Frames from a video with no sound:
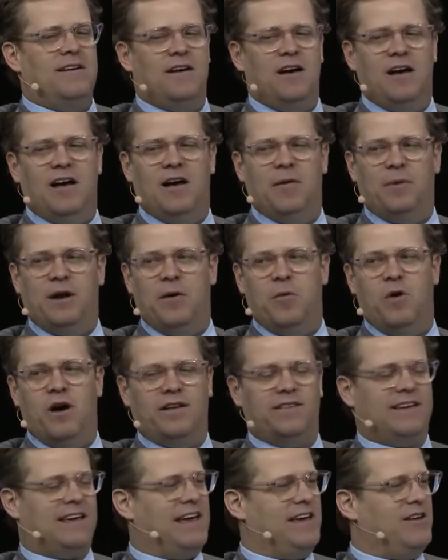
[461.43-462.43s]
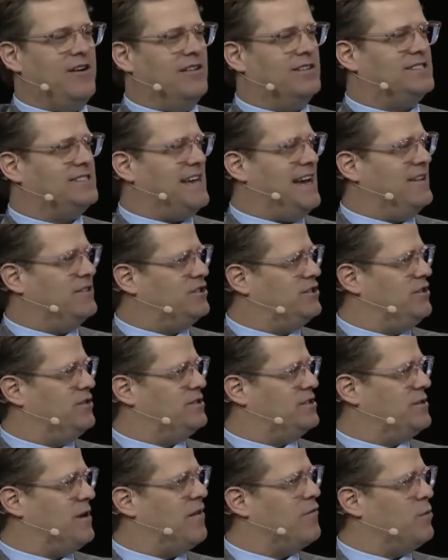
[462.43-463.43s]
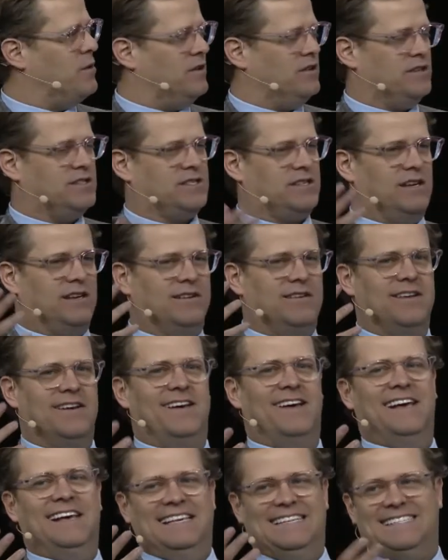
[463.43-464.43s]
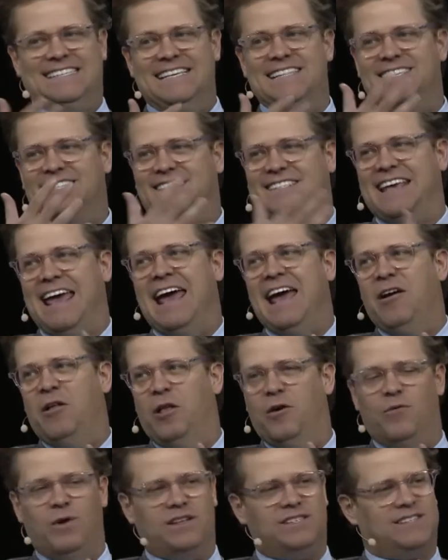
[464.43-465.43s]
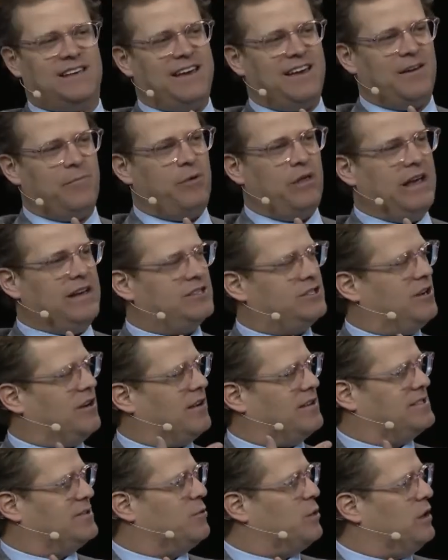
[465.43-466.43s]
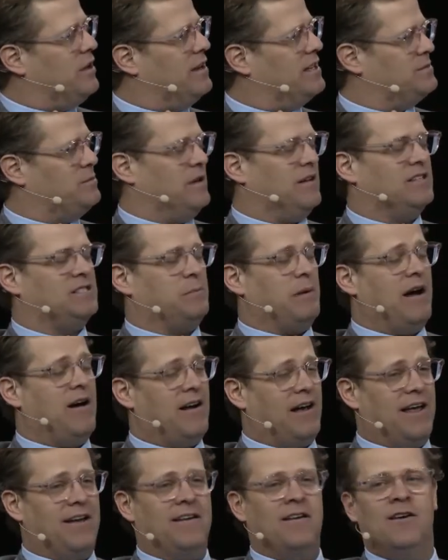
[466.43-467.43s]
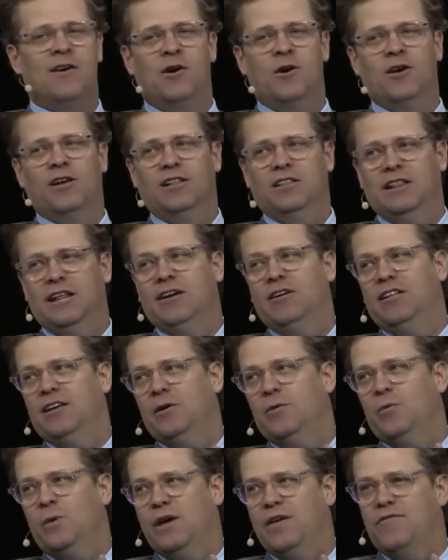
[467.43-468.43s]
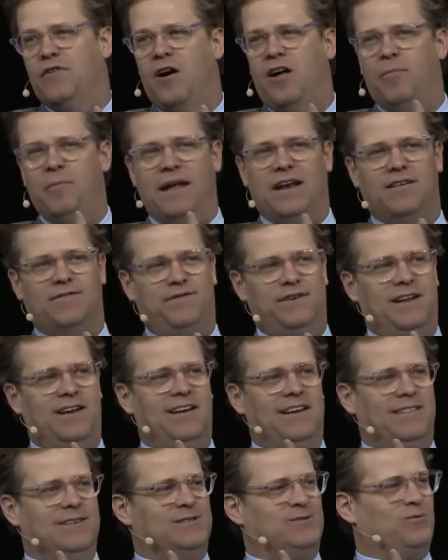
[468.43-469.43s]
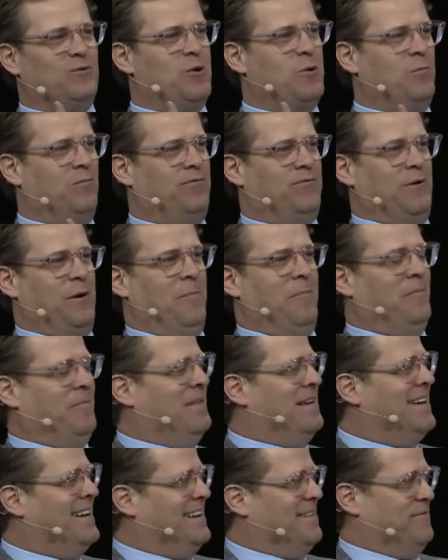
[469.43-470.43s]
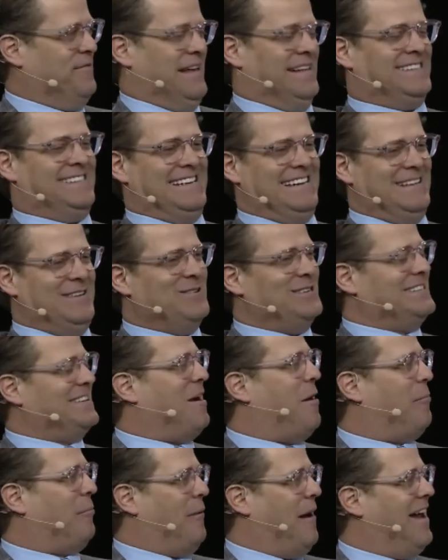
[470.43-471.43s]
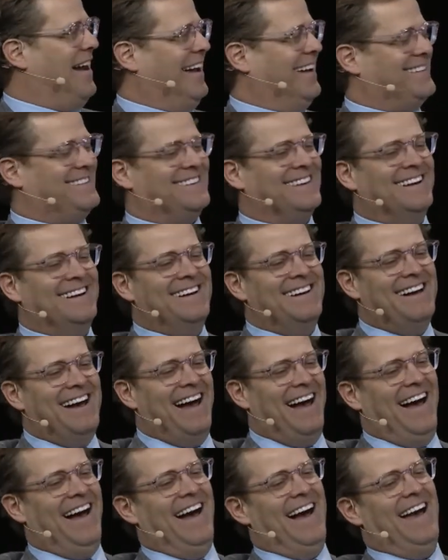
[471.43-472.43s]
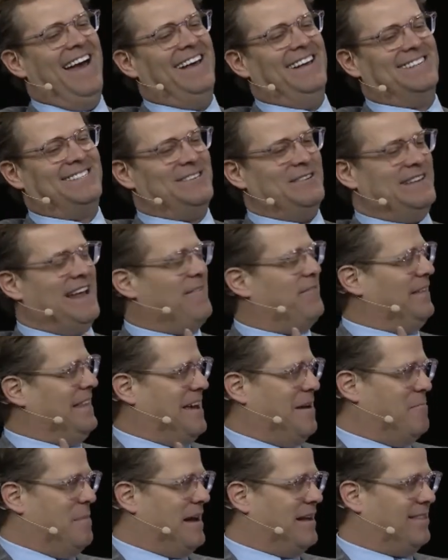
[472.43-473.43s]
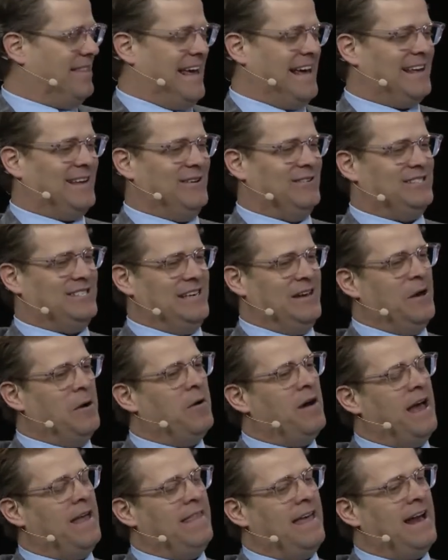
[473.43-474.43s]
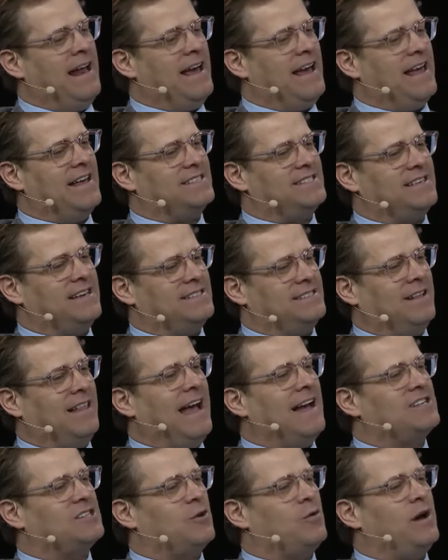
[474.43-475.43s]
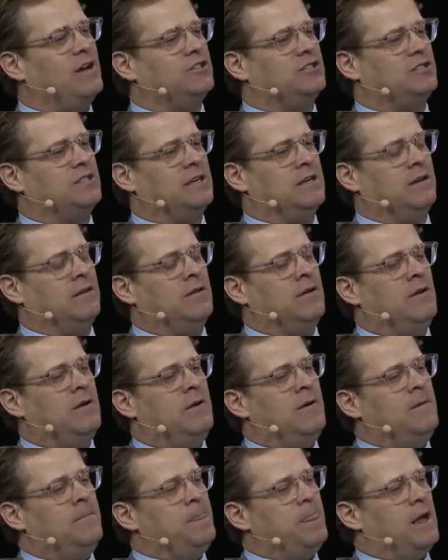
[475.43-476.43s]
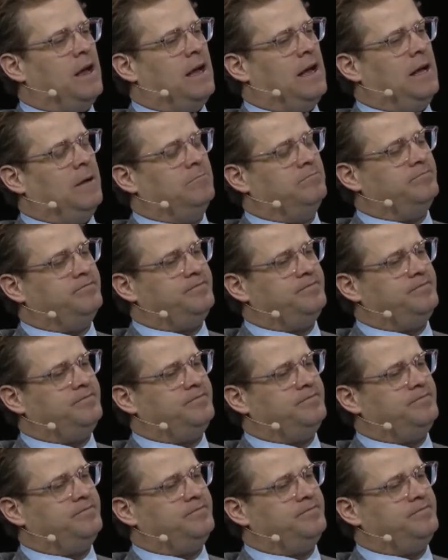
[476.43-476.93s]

uh, but I wanted to get you on stage too, so everyone just could see the scale of what's taking place here, because it really has been inspiring. And literally, we've all benefited in this room from Vincent using our product. Uh, so definitely a big thank you to you. And then I guess as the last question, um,